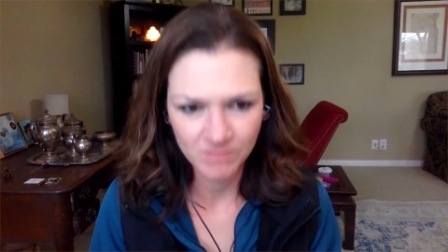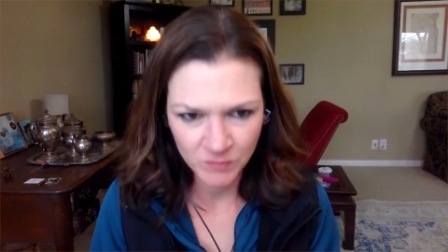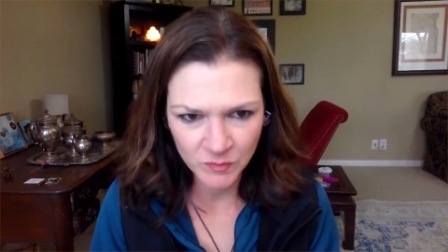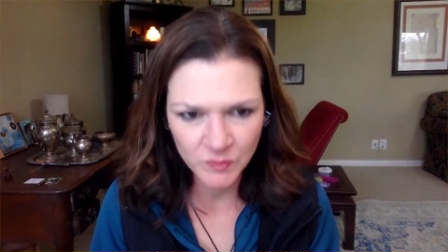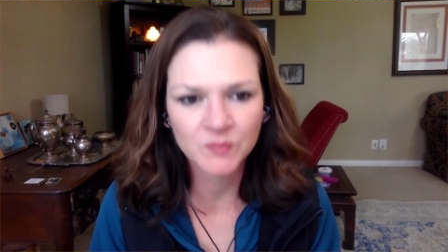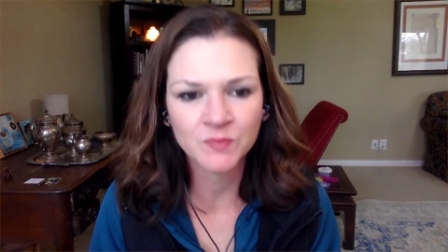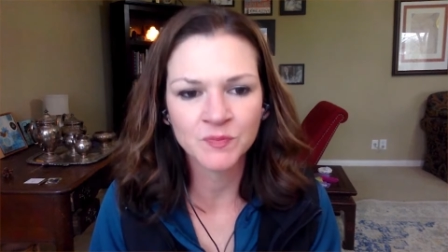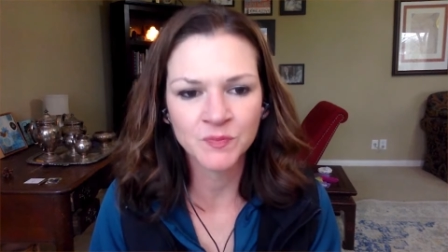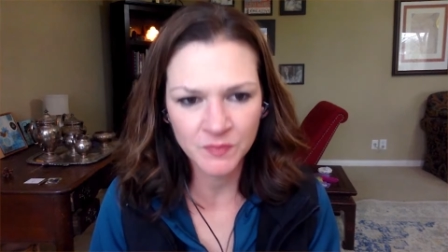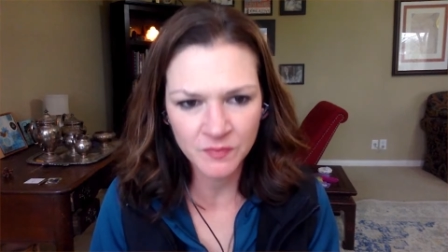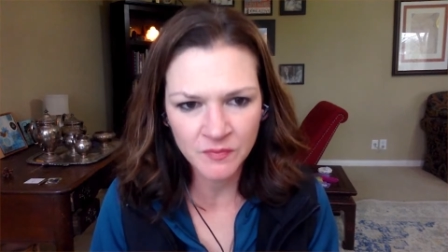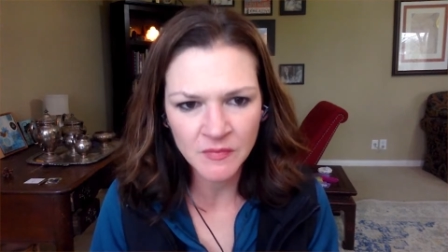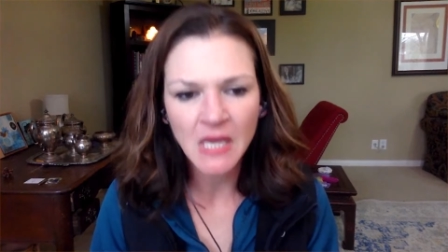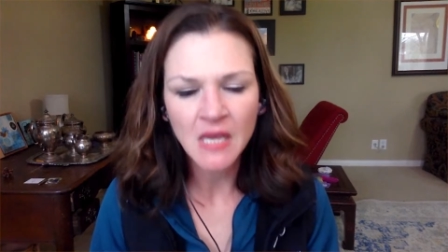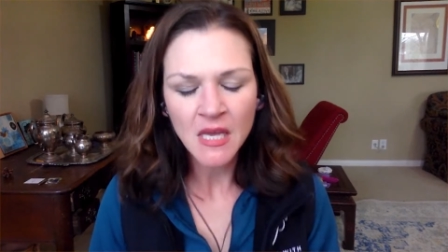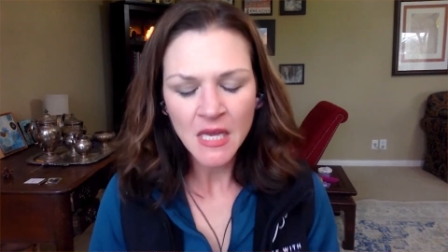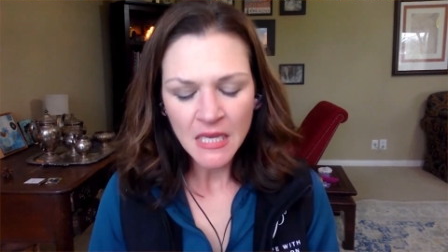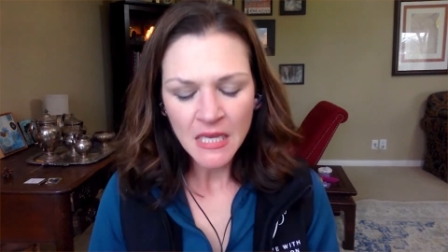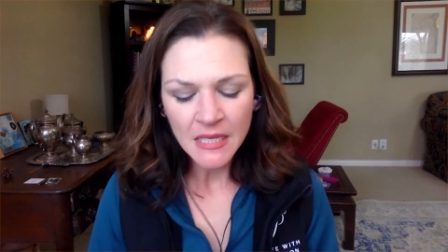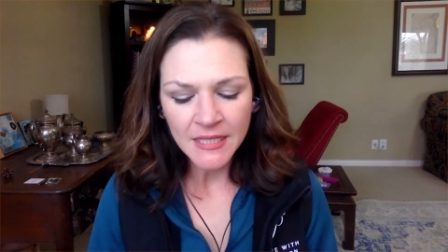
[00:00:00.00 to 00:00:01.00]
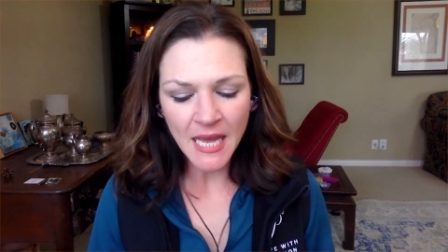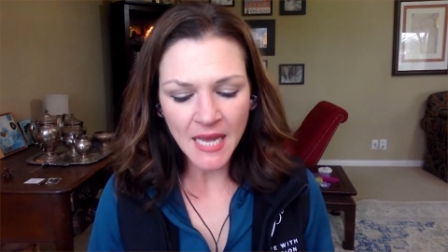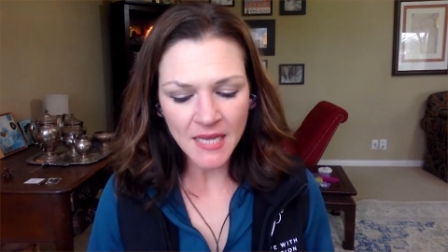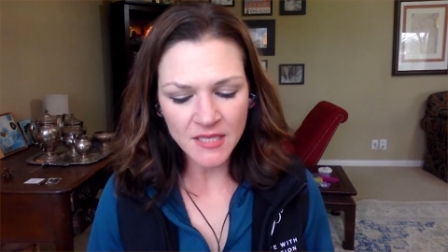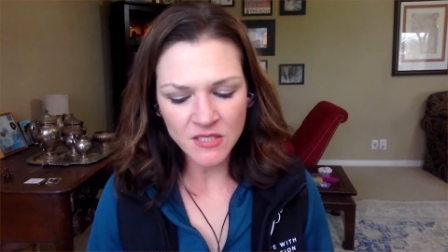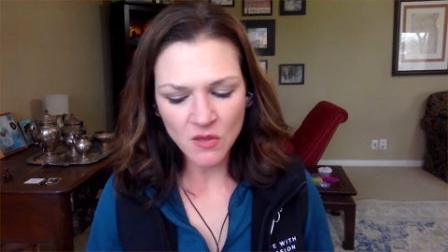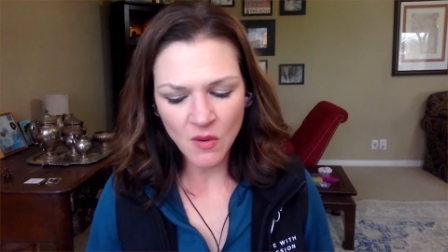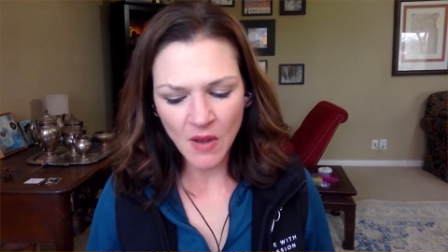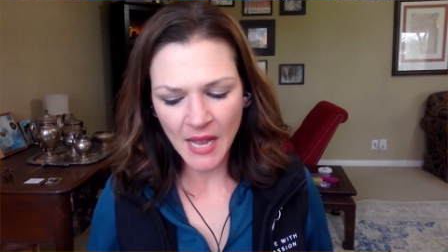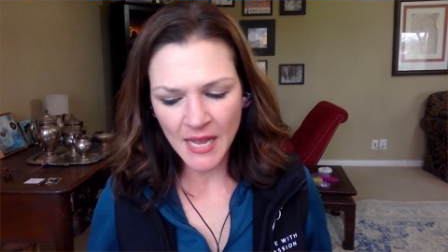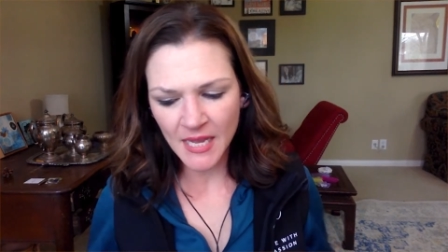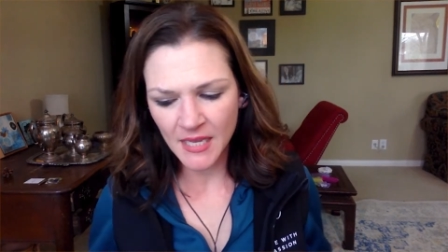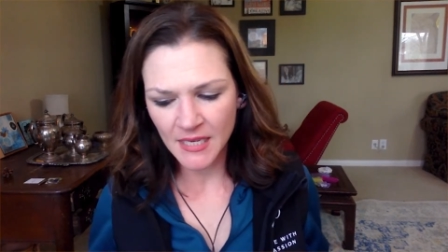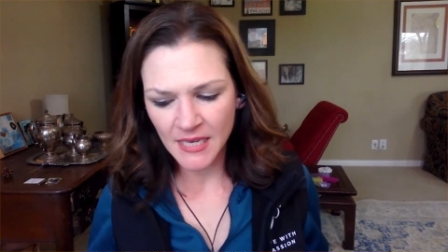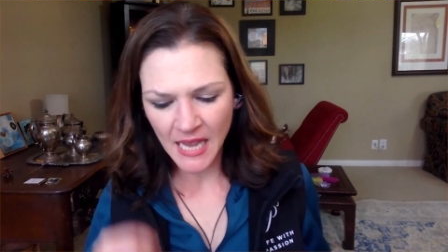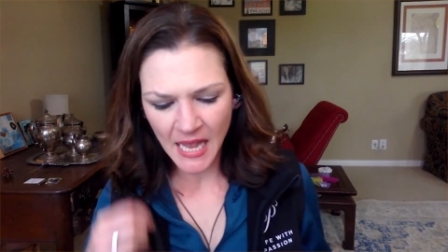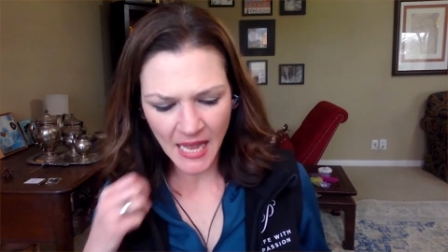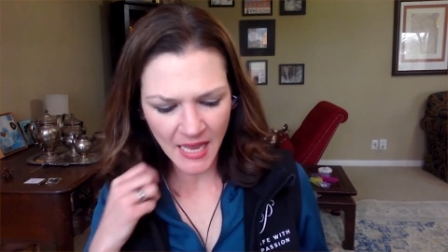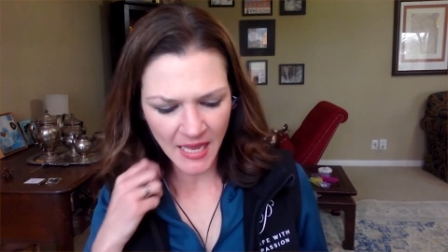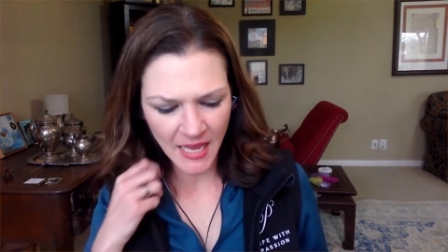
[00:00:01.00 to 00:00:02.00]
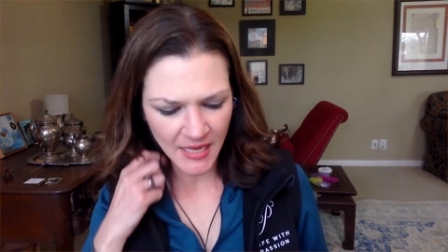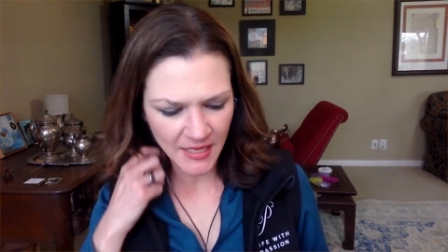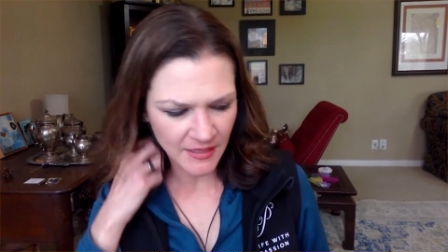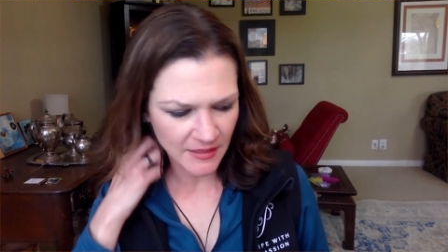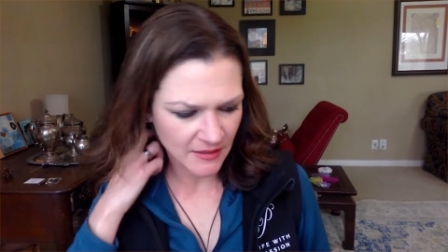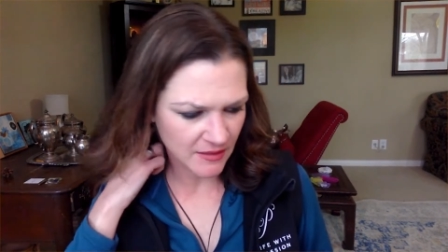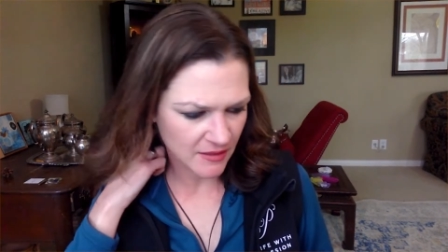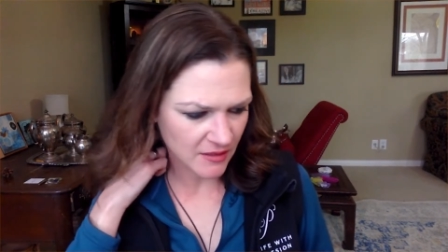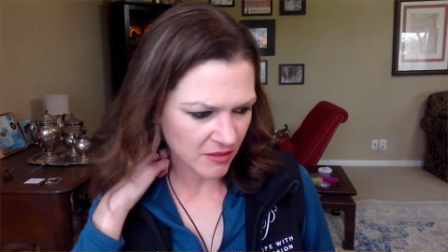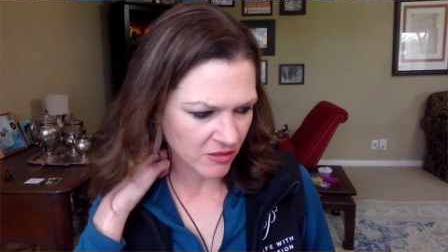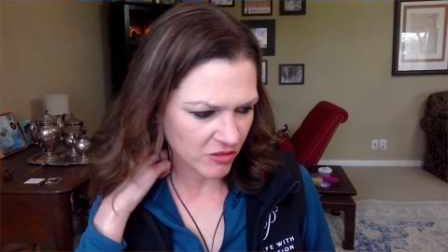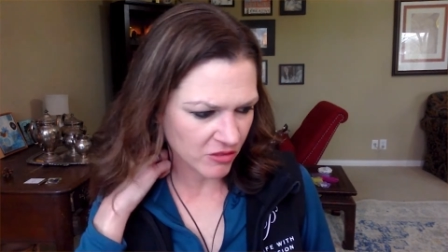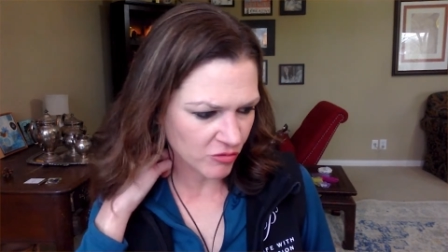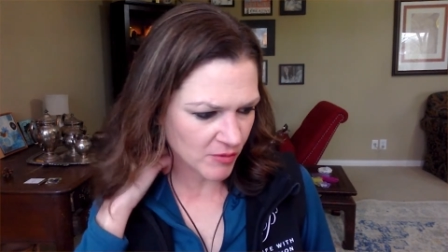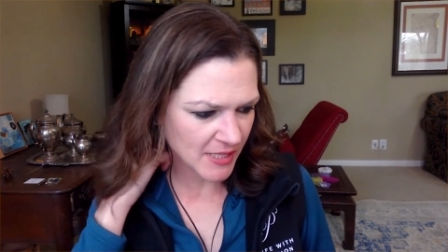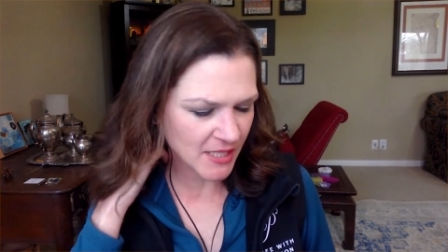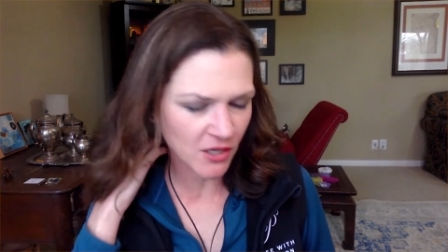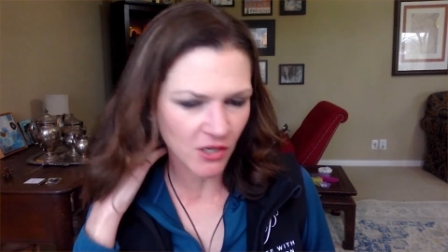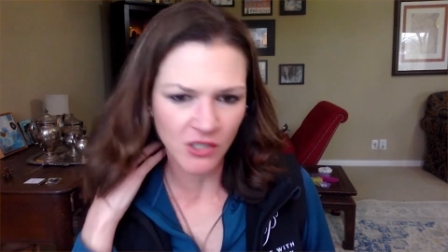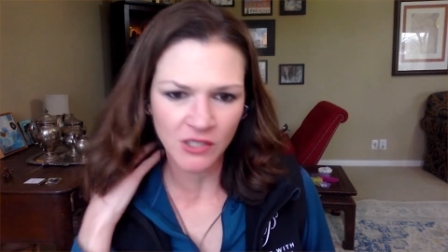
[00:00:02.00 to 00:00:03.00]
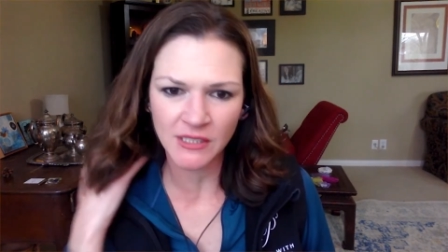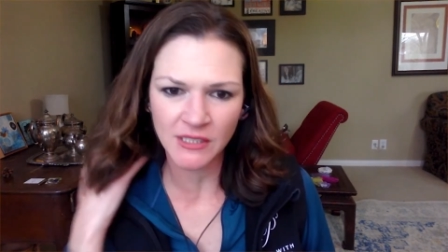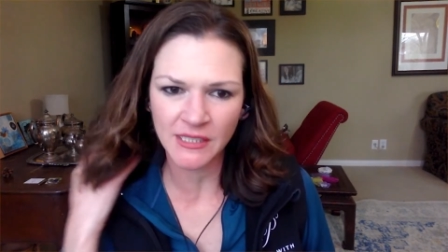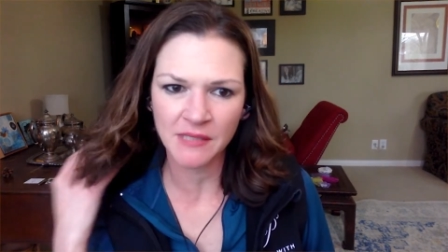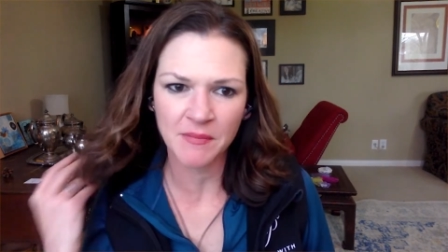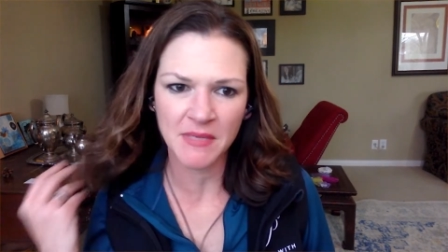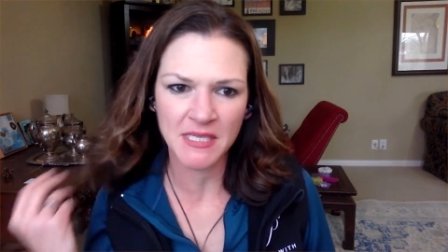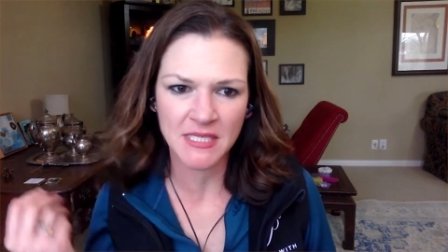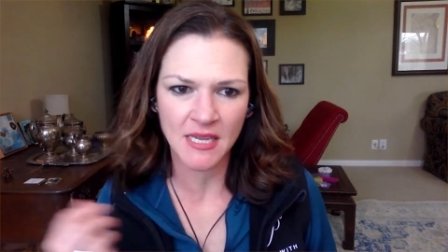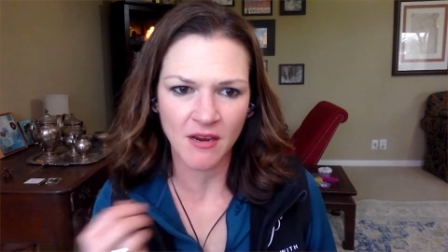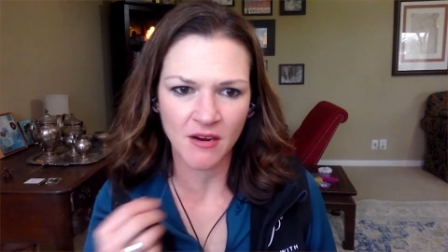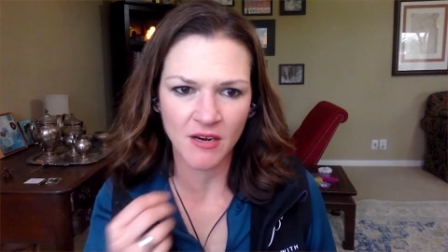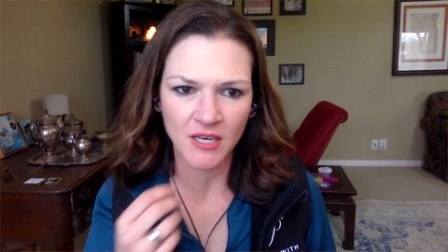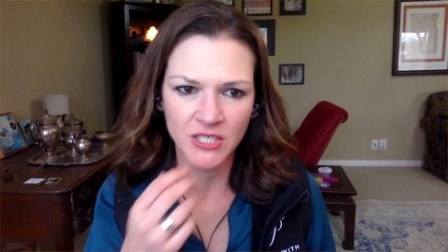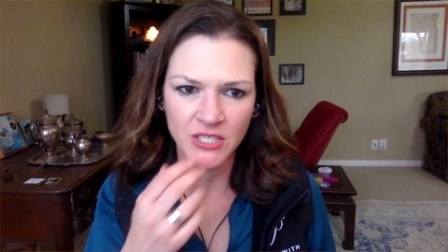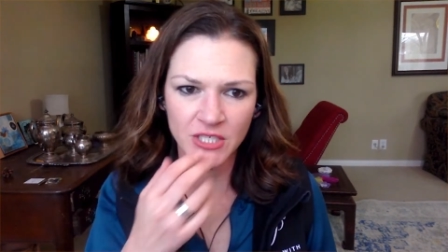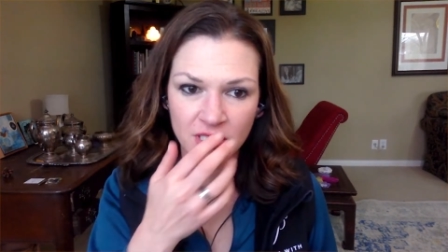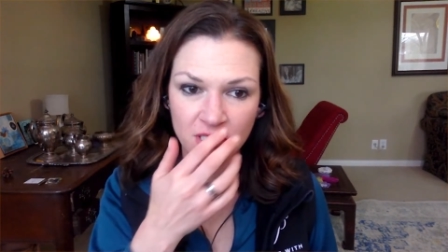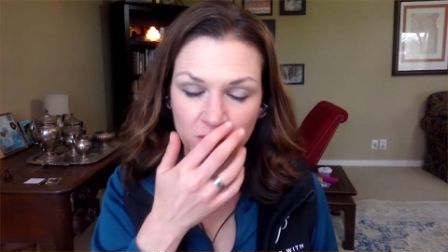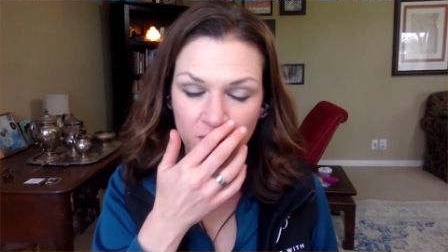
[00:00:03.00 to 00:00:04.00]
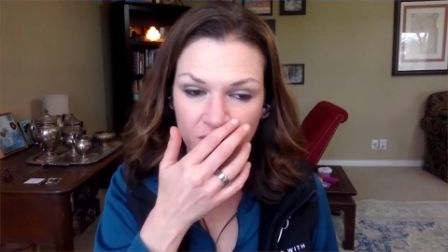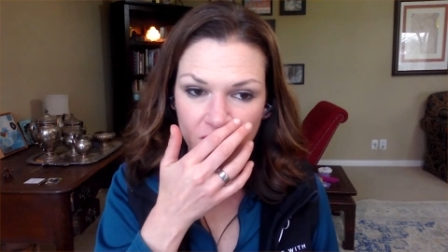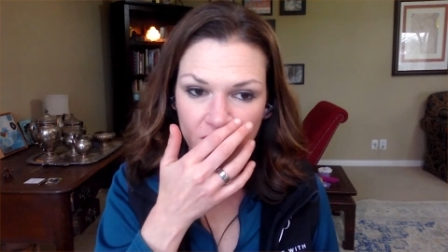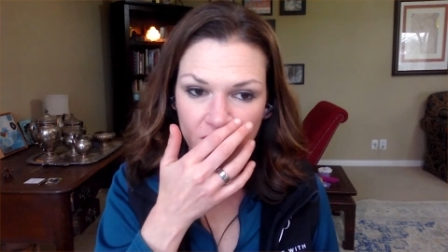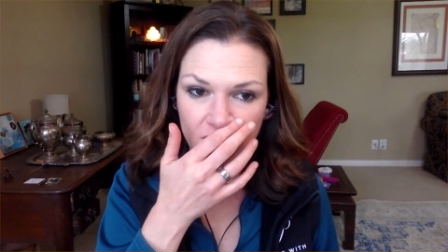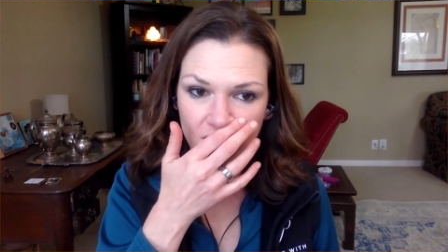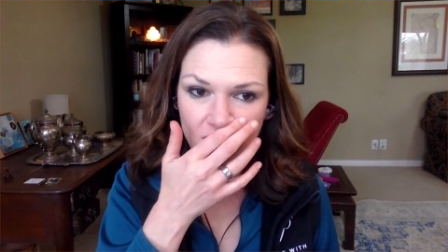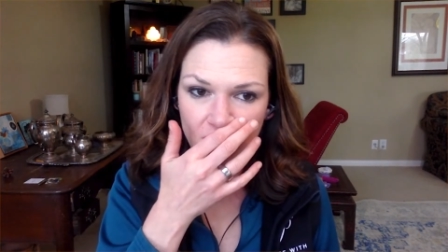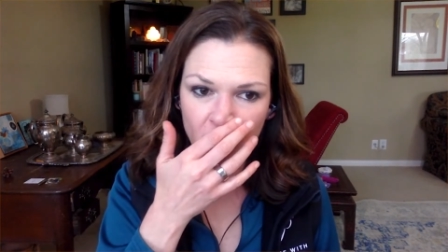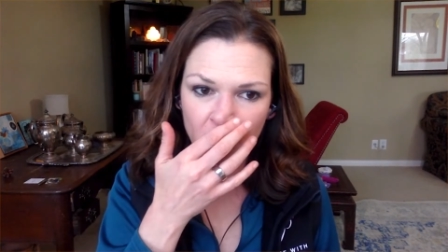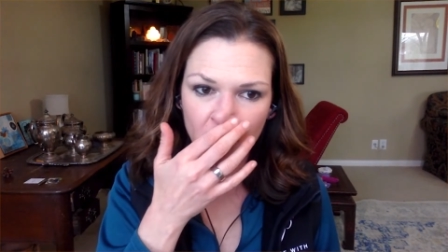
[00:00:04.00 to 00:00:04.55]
Mm-hmm. Yeah, so I had 3 early miscarriages, which is,